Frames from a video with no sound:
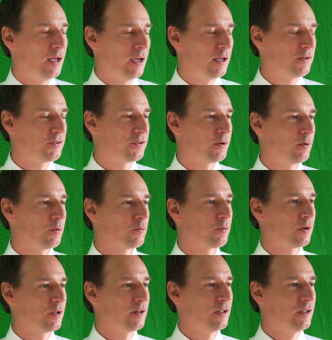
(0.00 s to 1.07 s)
And so it
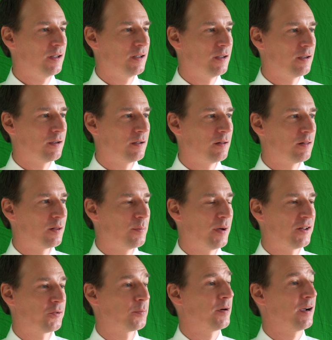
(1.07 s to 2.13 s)
really, the
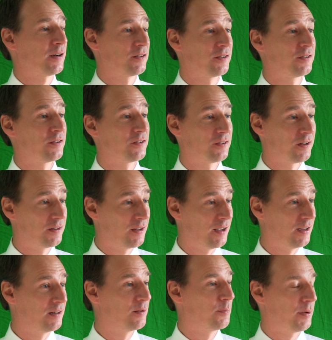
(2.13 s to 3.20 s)
best practices
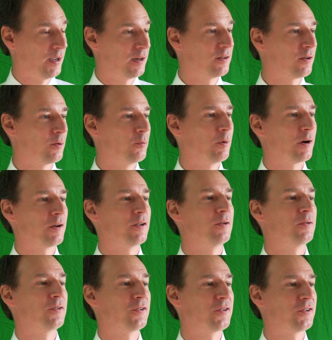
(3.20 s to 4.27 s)
today depend on where you
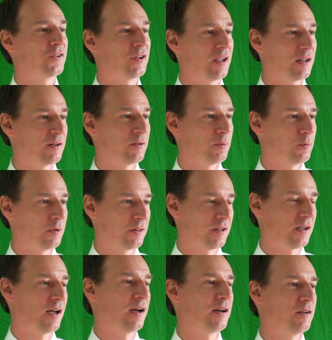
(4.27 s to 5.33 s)
sit with the
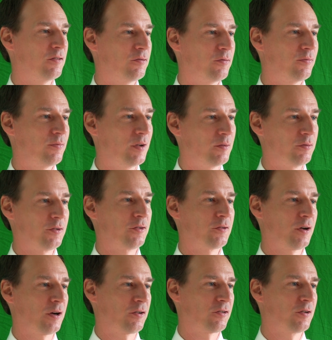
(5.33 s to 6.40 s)
kind of
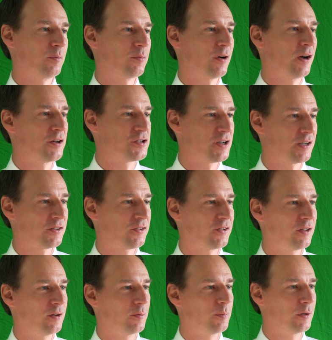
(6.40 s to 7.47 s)
infrastructure and projects
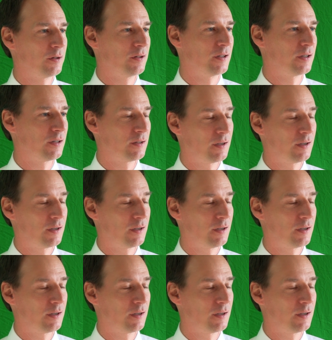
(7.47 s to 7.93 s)
that you're building